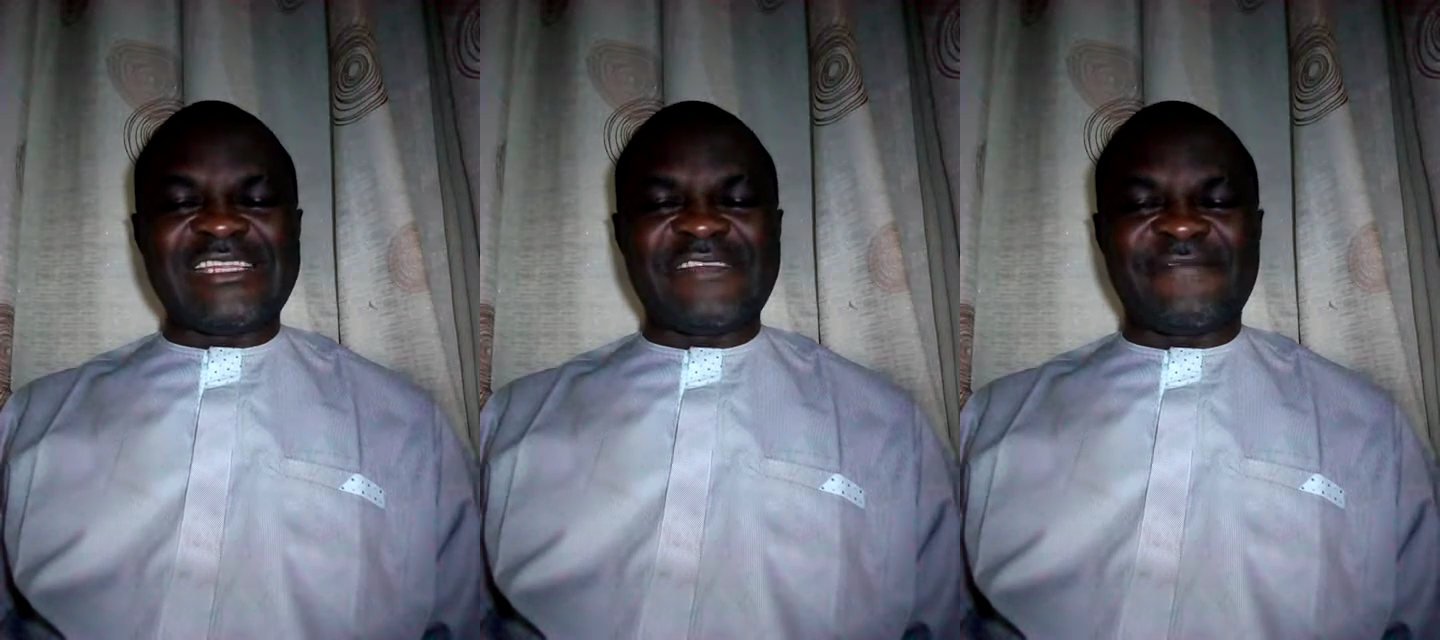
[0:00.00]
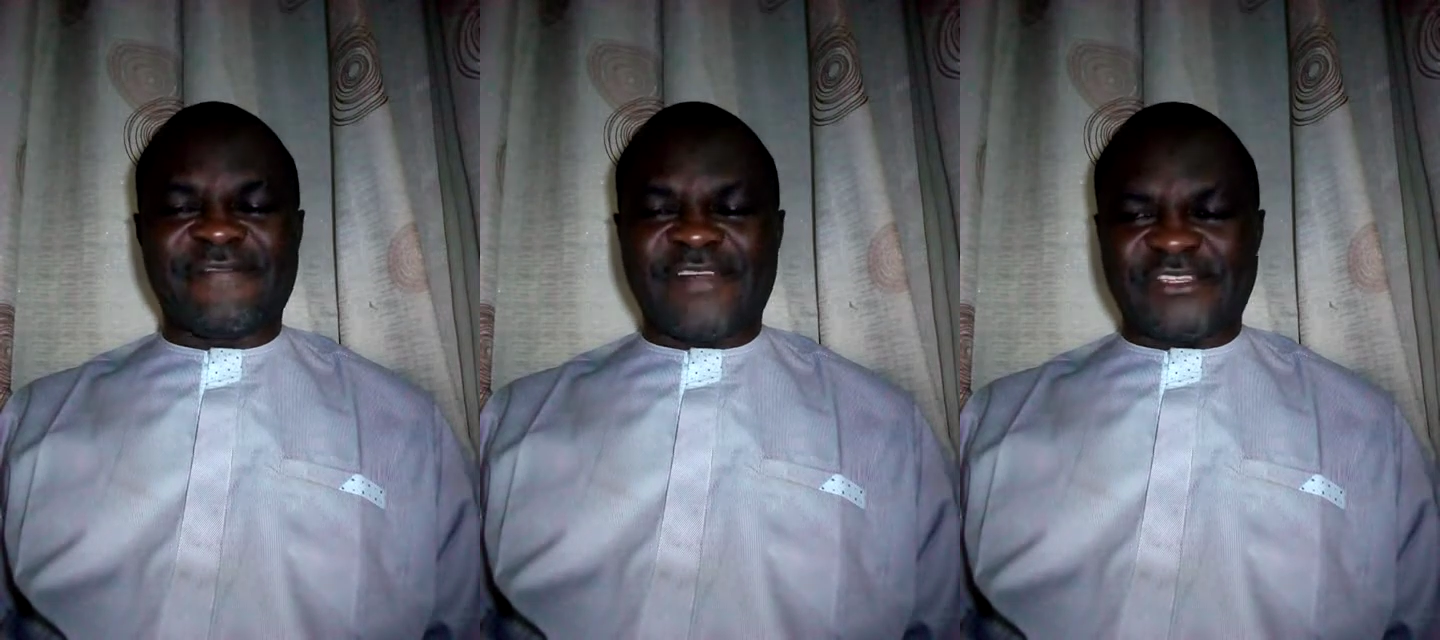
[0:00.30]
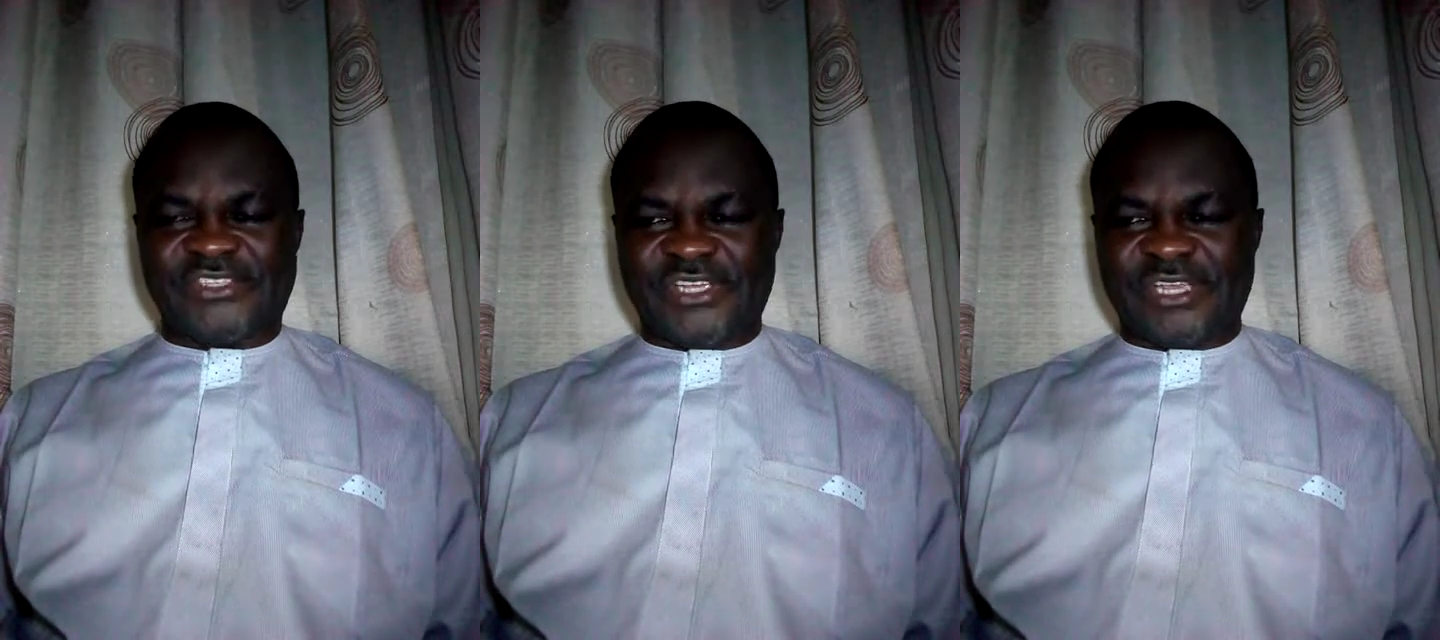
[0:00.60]

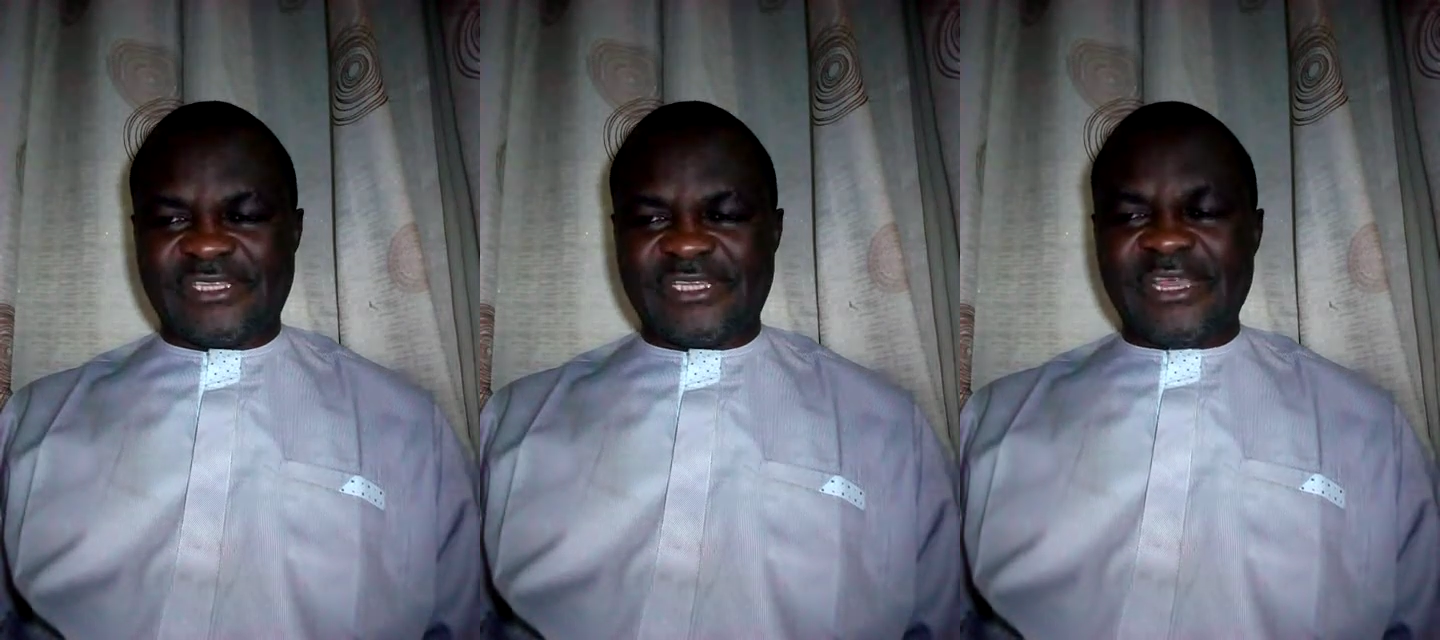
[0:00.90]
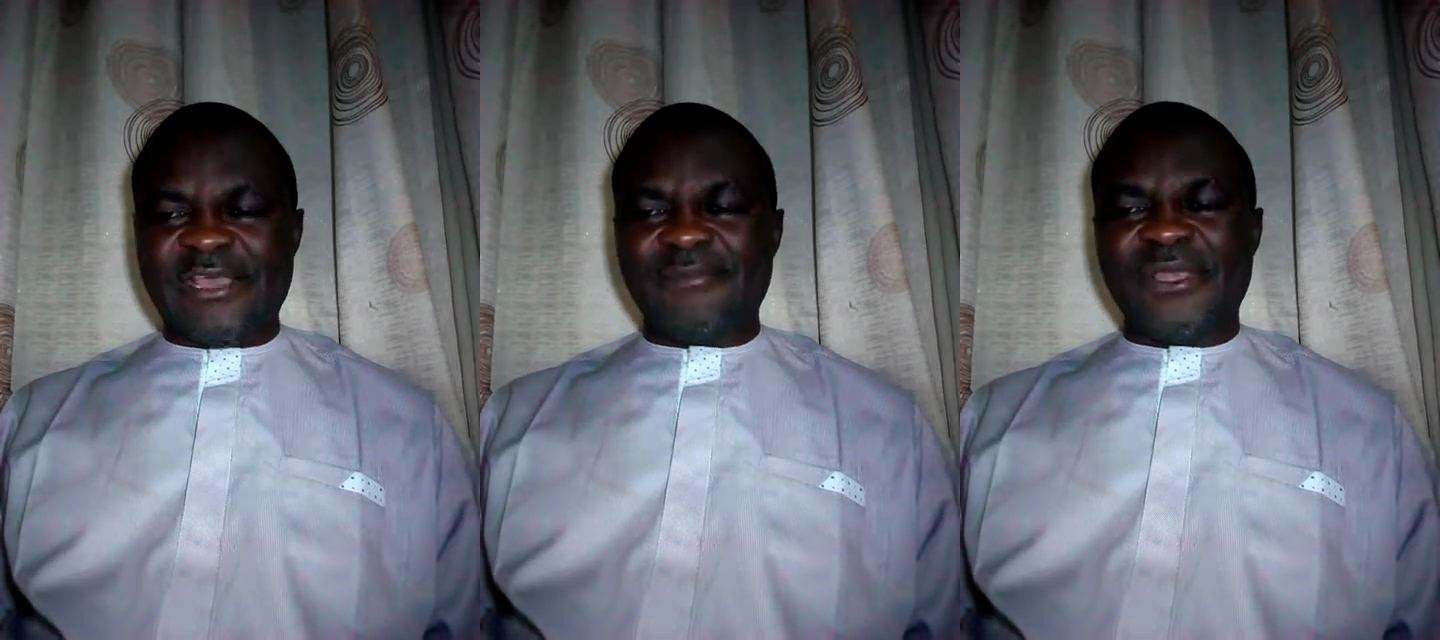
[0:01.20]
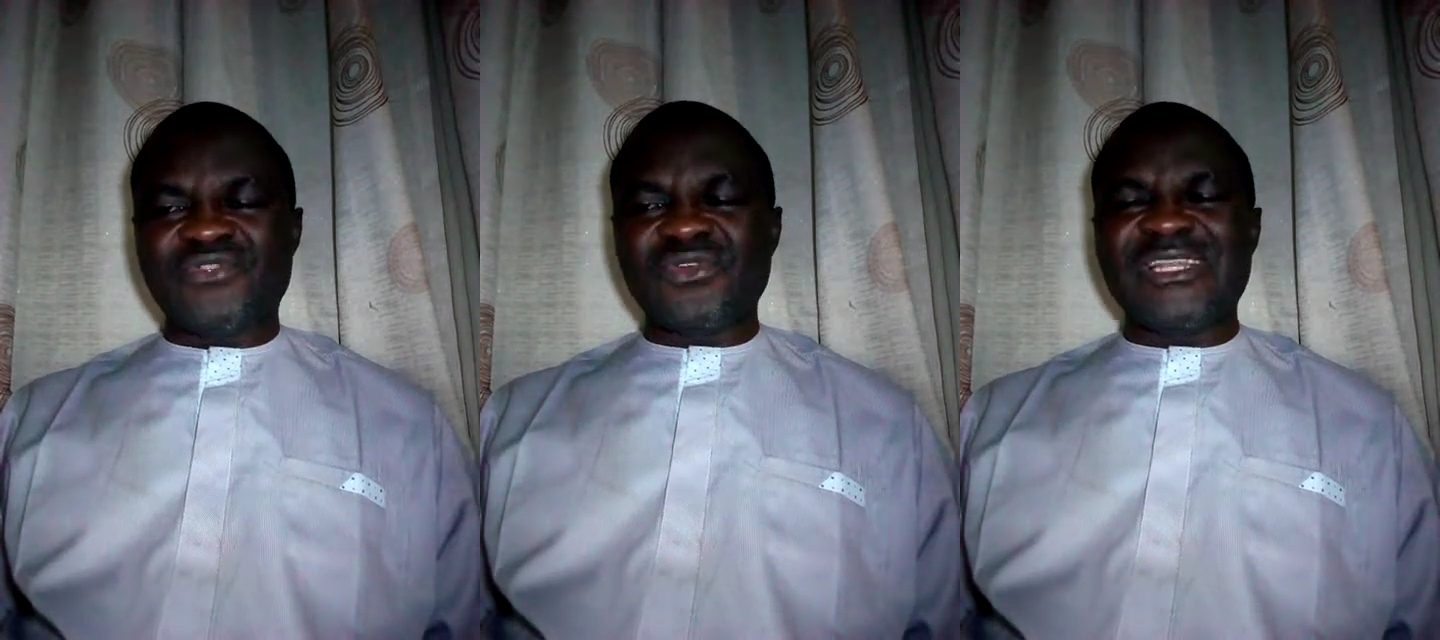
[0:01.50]
differentiate
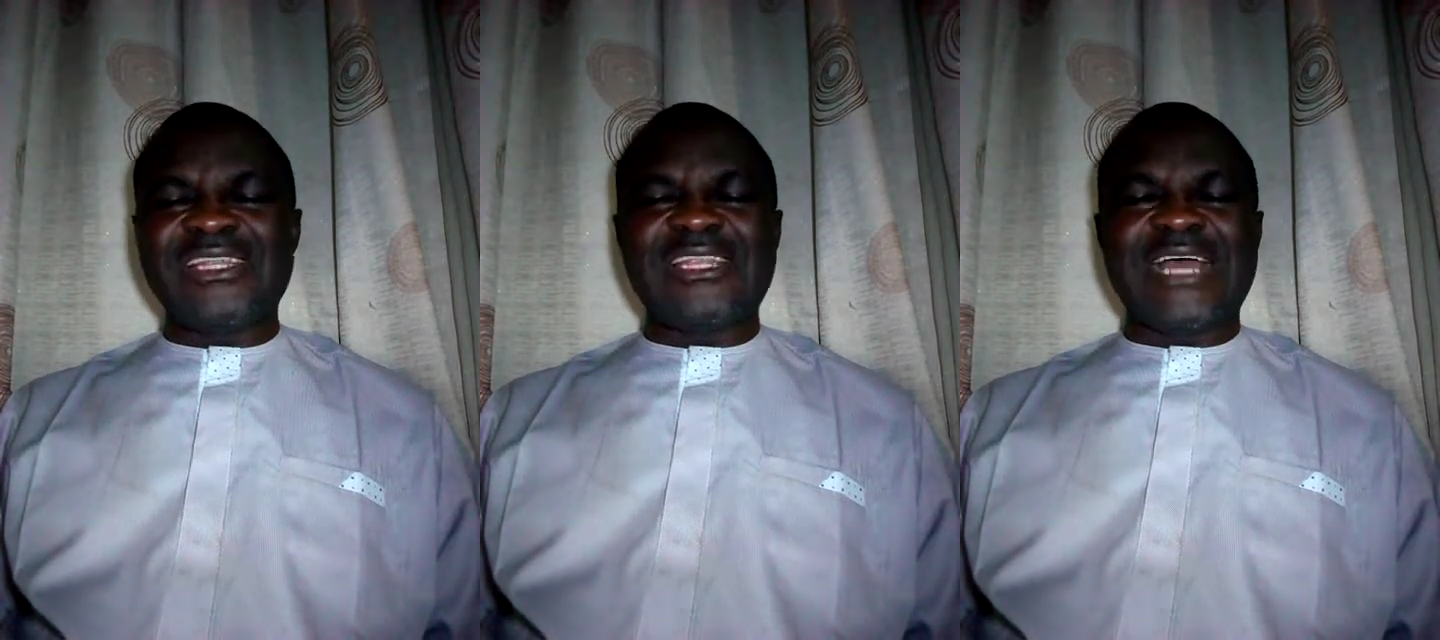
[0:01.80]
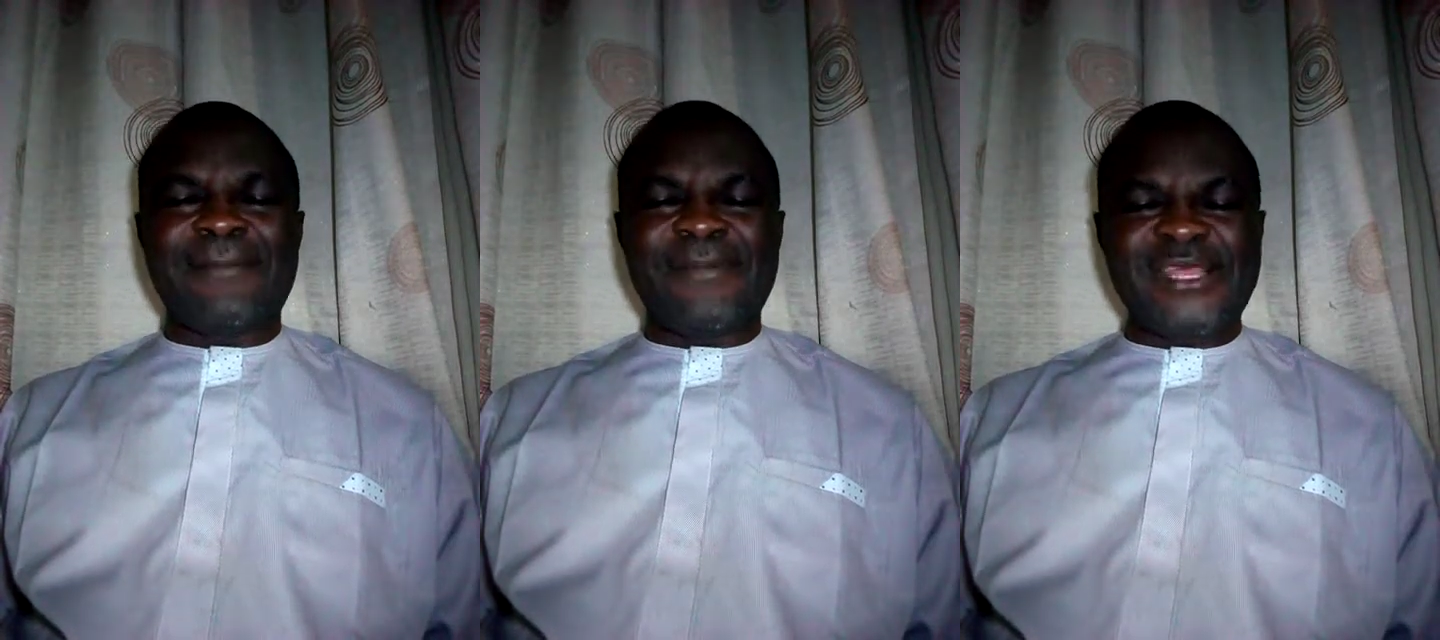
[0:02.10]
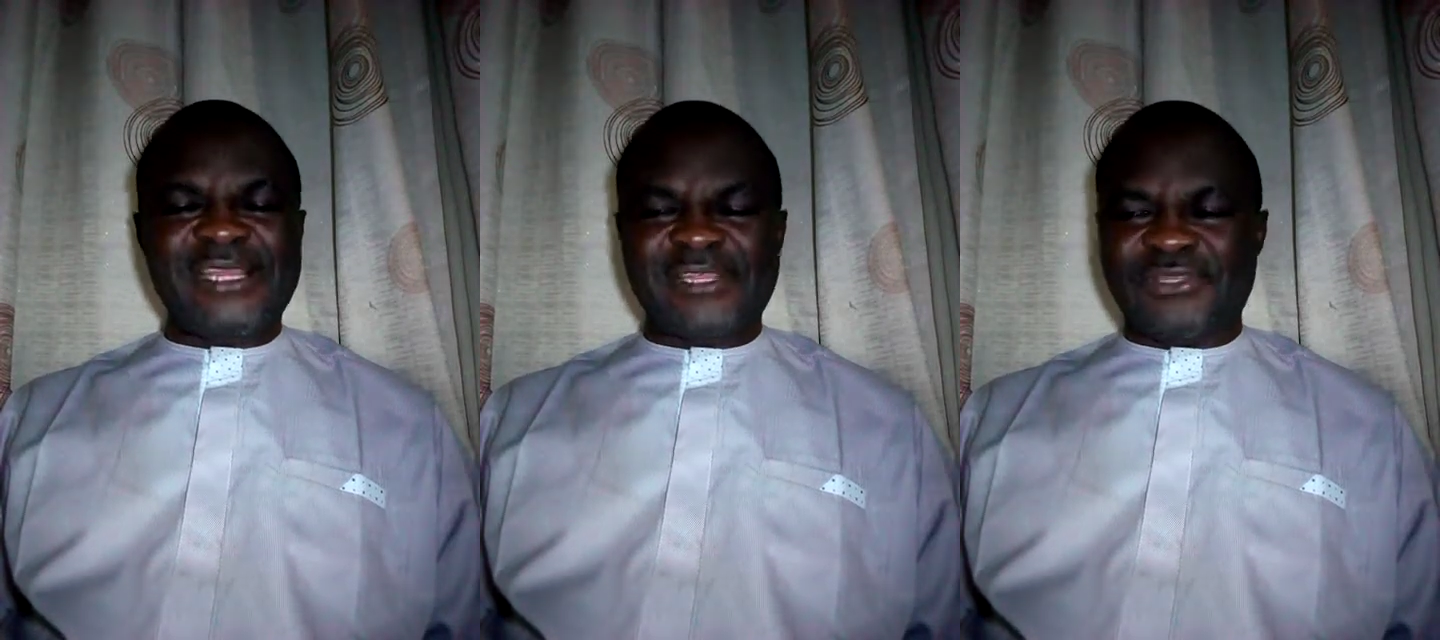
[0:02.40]
between
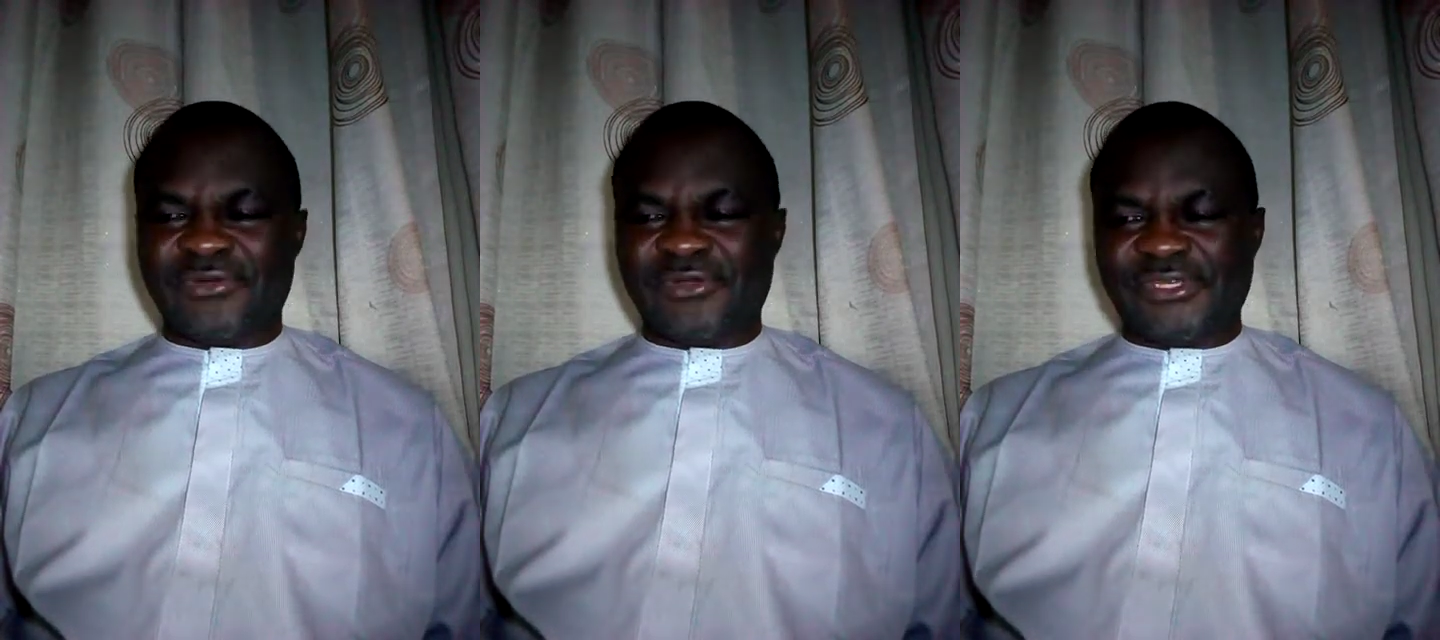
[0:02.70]
dabbling into